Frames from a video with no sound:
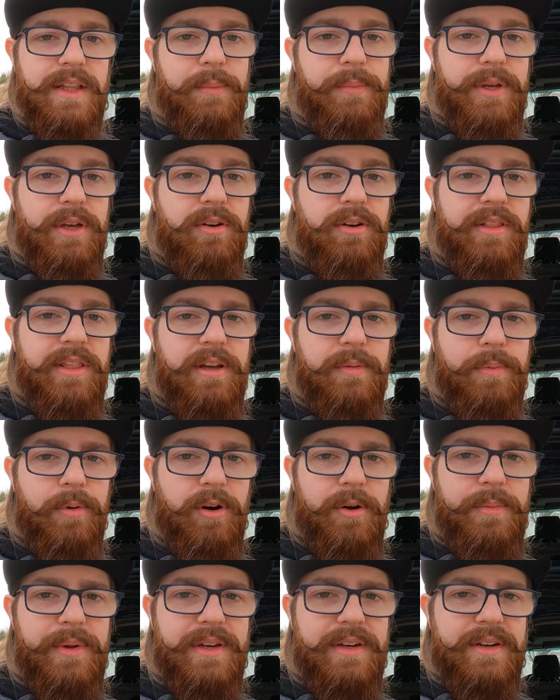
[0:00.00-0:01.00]
let me go to the
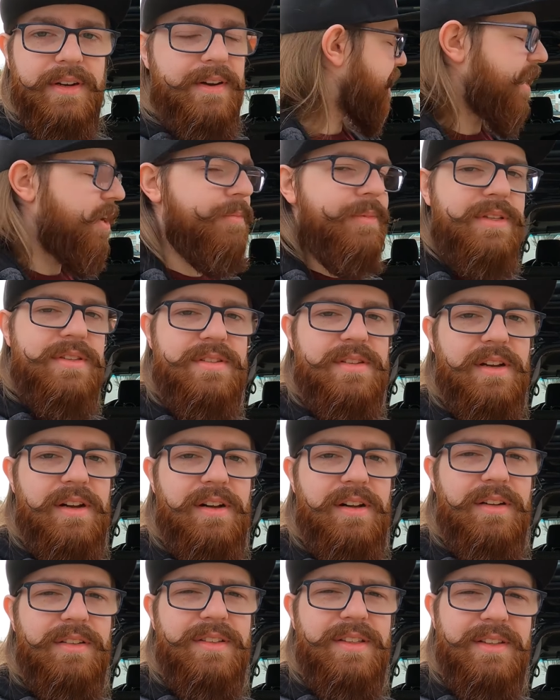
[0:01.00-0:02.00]
appointment, get them
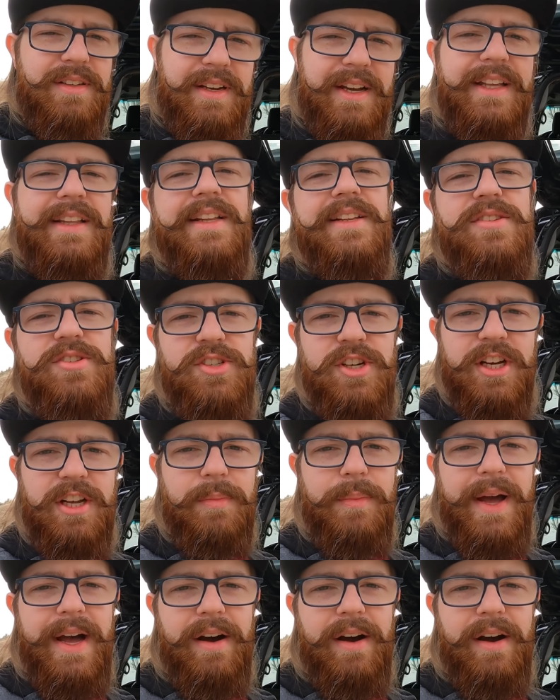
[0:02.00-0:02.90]
installed, and let's check them